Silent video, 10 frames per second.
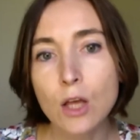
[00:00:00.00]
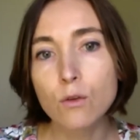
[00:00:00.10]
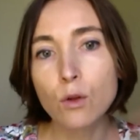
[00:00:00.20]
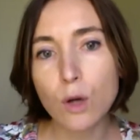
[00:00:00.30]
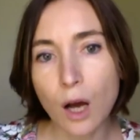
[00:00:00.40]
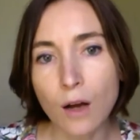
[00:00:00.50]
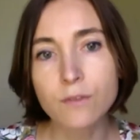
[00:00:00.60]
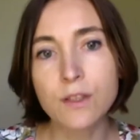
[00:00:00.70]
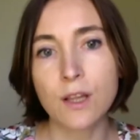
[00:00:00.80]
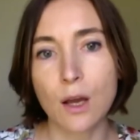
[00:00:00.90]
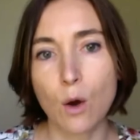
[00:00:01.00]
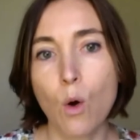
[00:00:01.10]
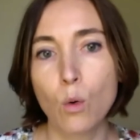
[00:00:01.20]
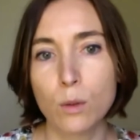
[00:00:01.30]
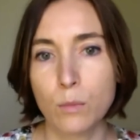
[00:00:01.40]
look after their
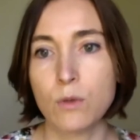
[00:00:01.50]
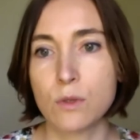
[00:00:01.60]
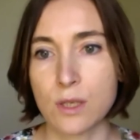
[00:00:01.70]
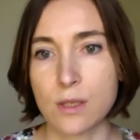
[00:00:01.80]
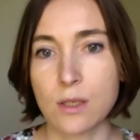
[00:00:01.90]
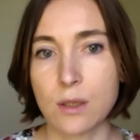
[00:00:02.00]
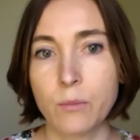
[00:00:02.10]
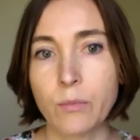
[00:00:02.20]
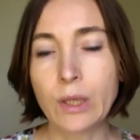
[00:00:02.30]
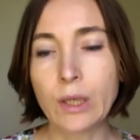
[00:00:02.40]
whole immune system.